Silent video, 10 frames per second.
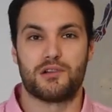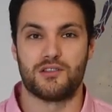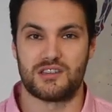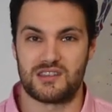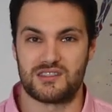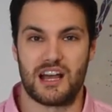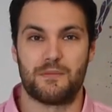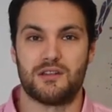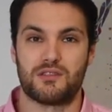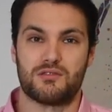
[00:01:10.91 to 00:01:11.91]
process that's
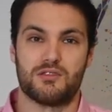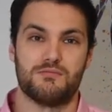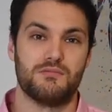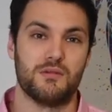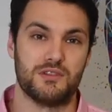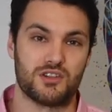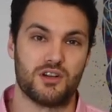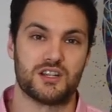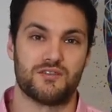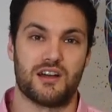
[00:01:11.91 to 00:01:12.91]
happening through the
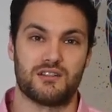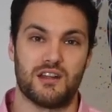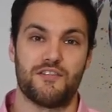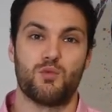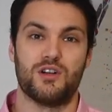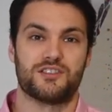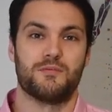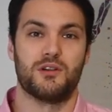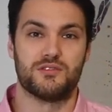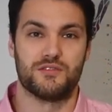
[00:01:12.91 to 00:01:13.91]
majority of adult life once
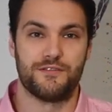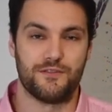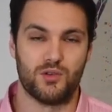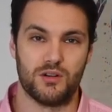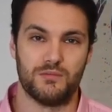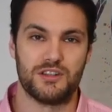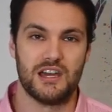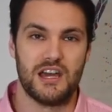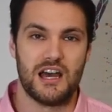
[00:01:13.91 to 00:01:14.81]
our bones are formed